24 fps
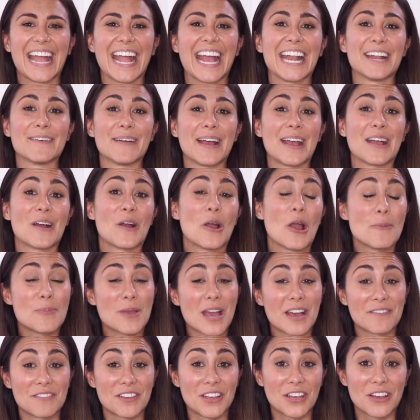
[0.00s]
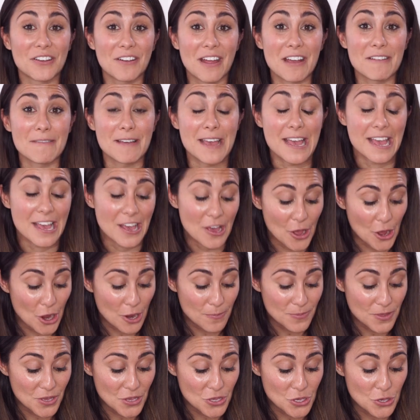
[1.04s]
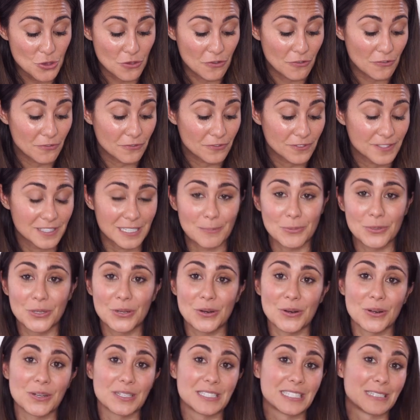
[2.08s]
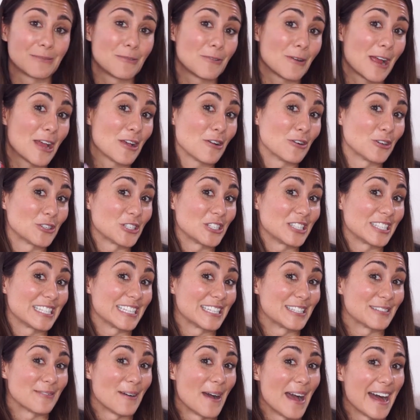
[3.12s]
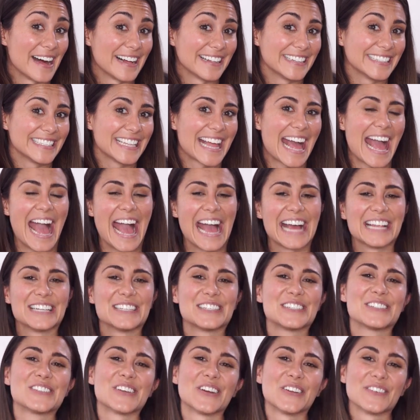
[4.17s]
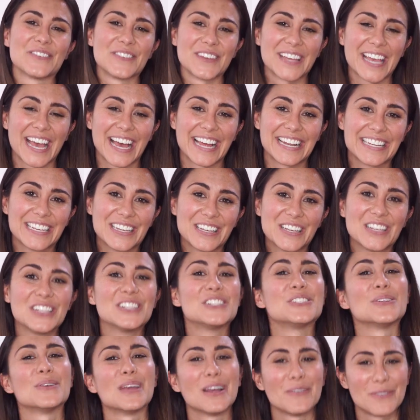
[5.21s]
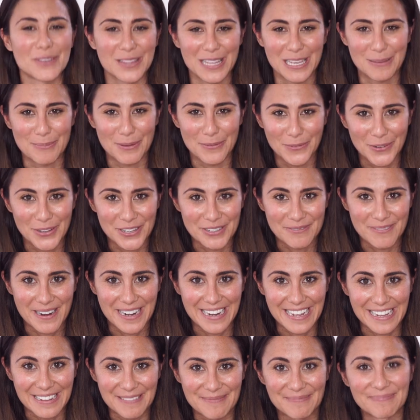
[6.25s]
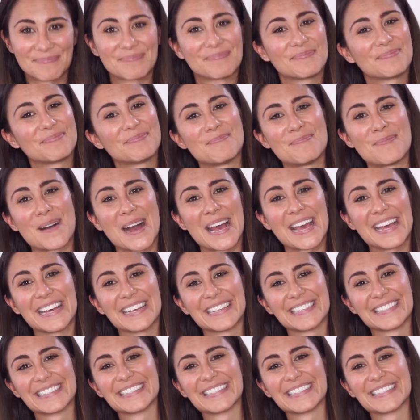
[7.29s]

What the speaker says: Anyway, I hope you're having a great week. I hope that you've stumbled across some great cushions as well, and don't forget, do everything before you're ready. Bye.